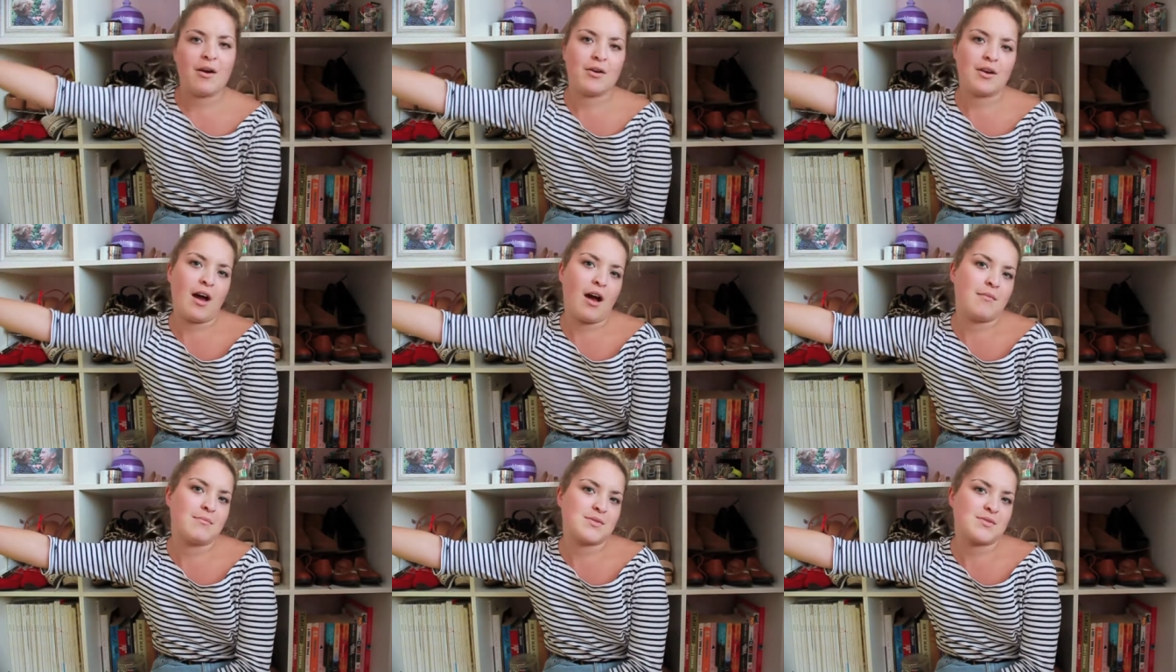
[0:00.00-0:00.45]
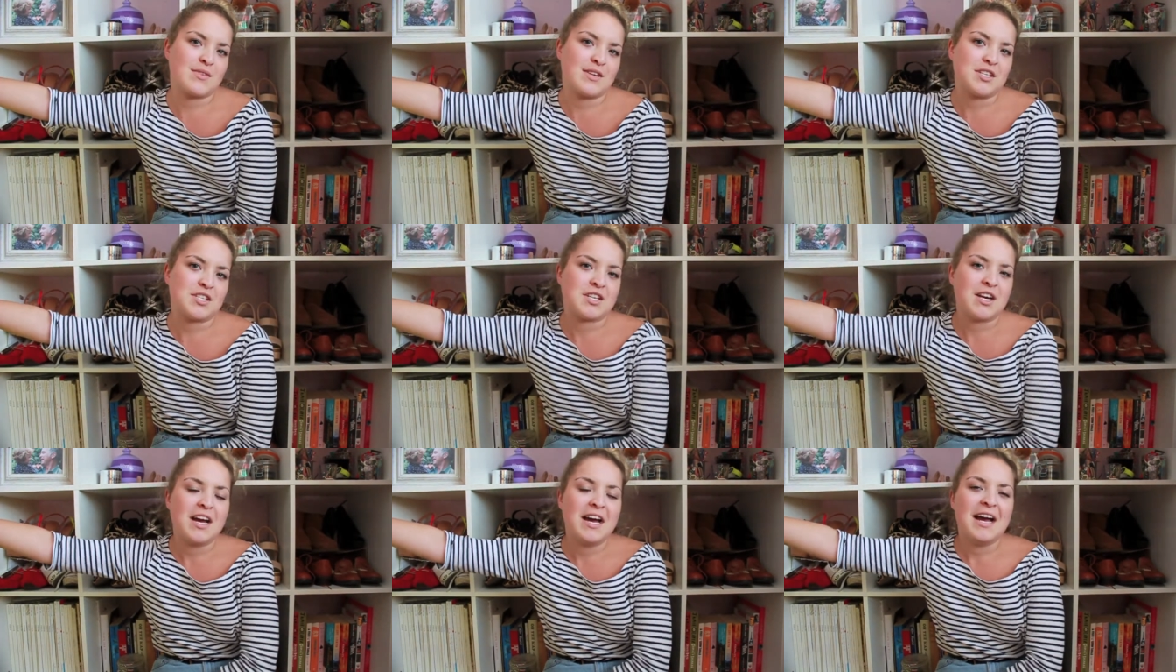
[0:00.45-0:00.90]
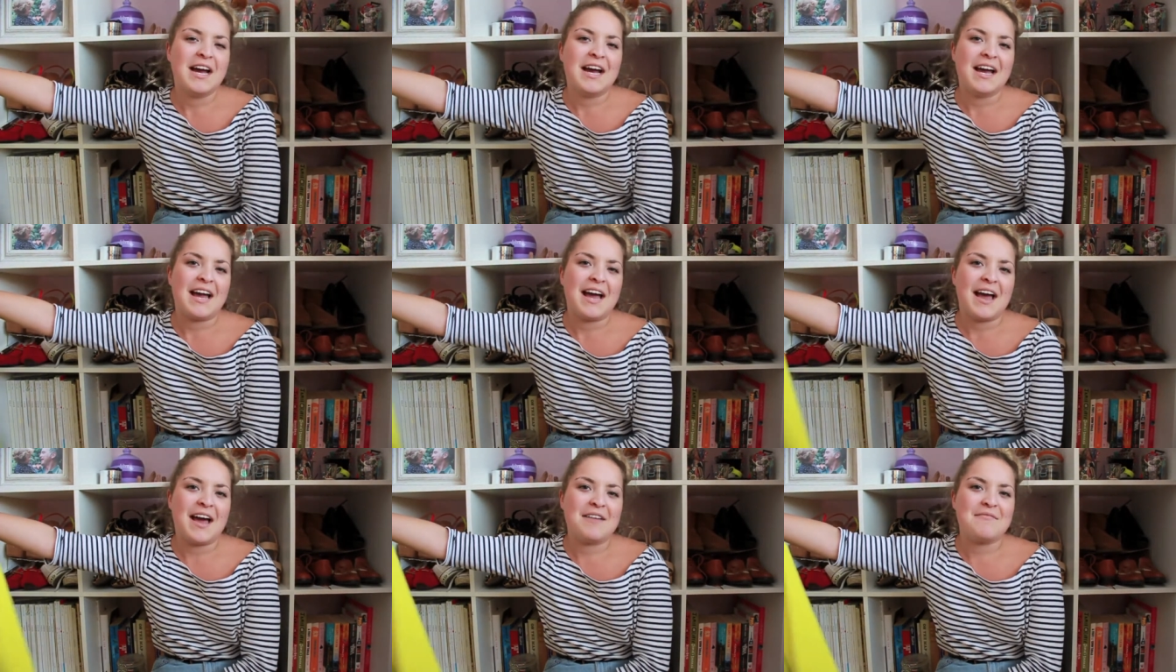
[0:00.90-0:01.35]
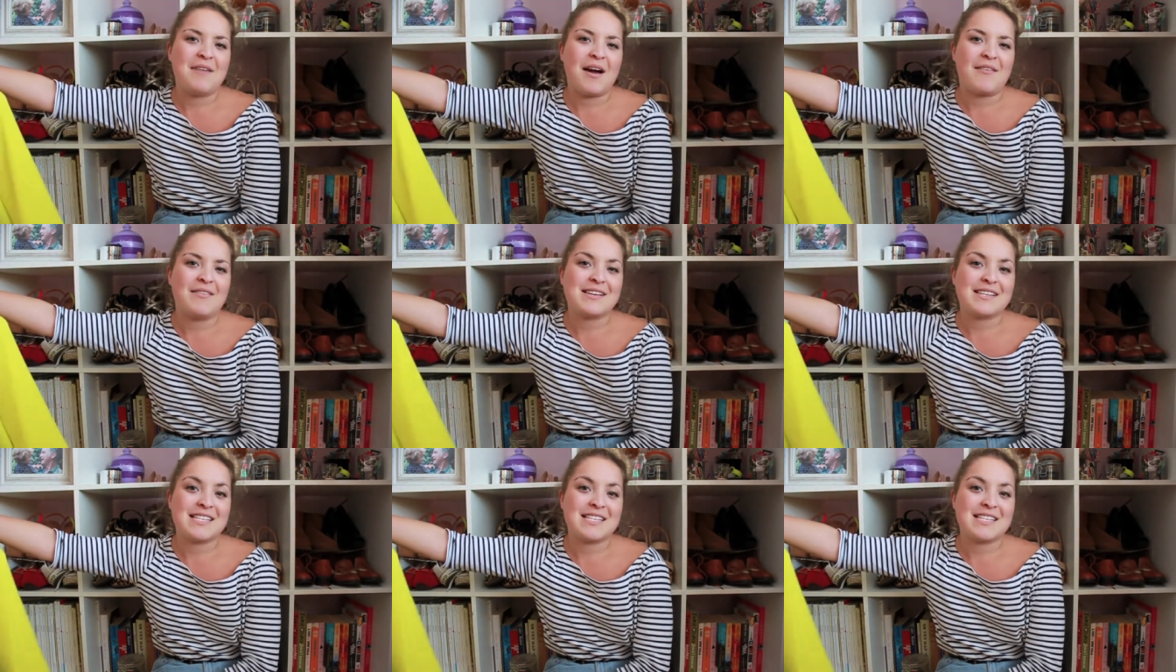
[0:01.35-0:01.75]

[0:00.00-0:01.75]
on arm's reach. I went